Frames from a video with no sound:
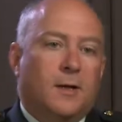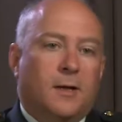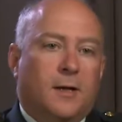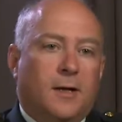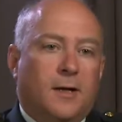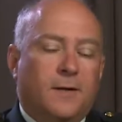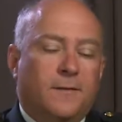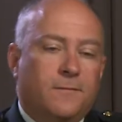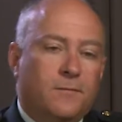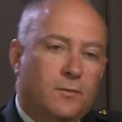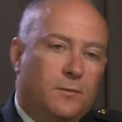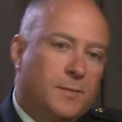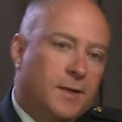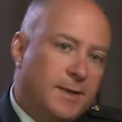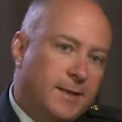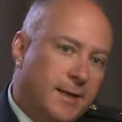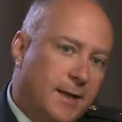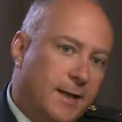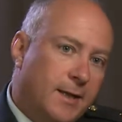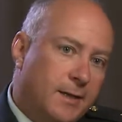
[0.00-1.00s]
I flew
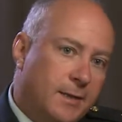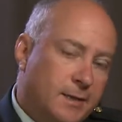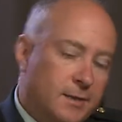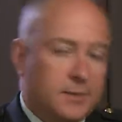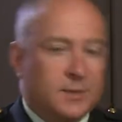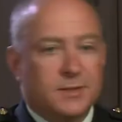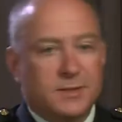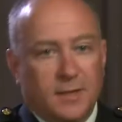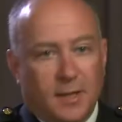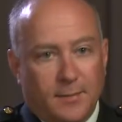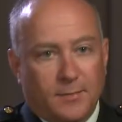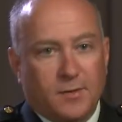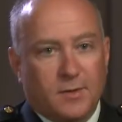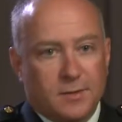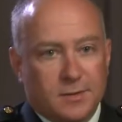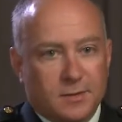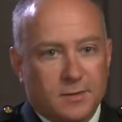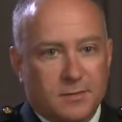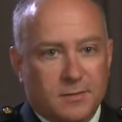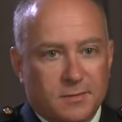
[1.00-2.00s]
my dad into
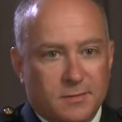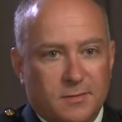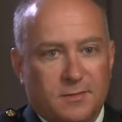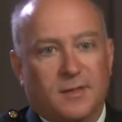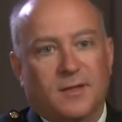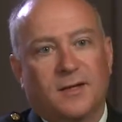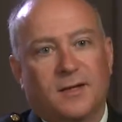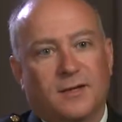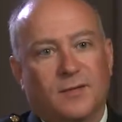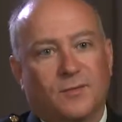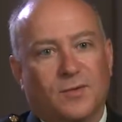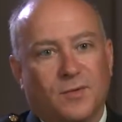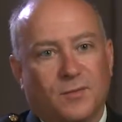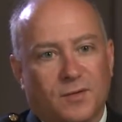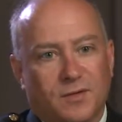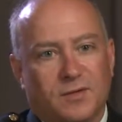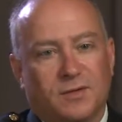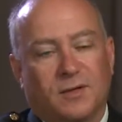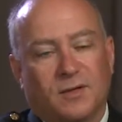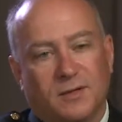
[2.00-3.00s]
Cyprus, and we
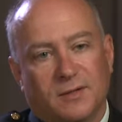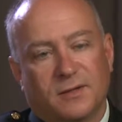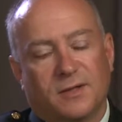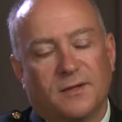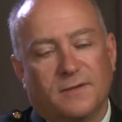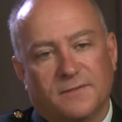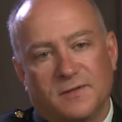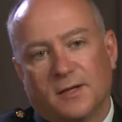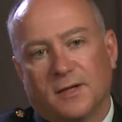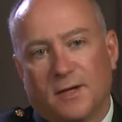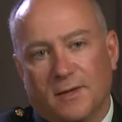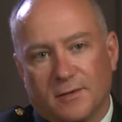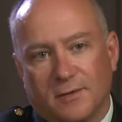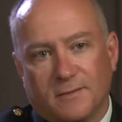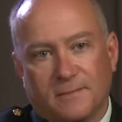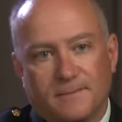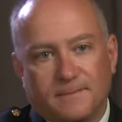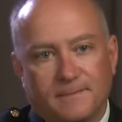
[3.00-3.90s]
went on leave together.